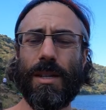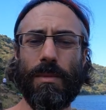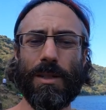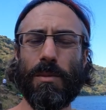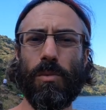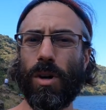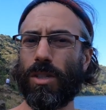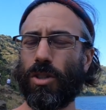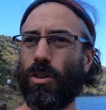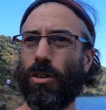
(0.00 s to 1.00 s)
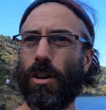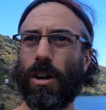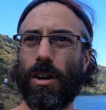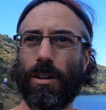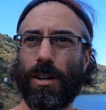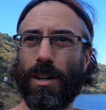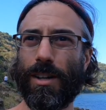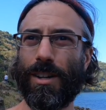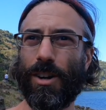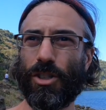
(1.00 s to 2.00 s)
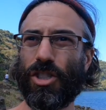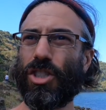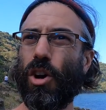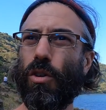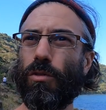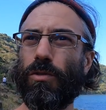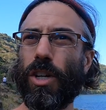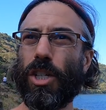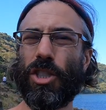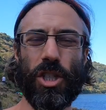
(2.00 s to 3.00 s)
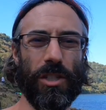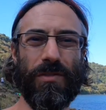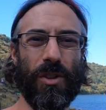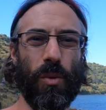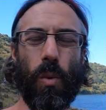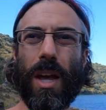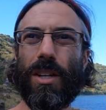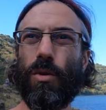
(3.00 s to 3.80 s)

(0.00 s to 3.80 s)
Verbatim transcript: Makes me want to turn on our stove just for the white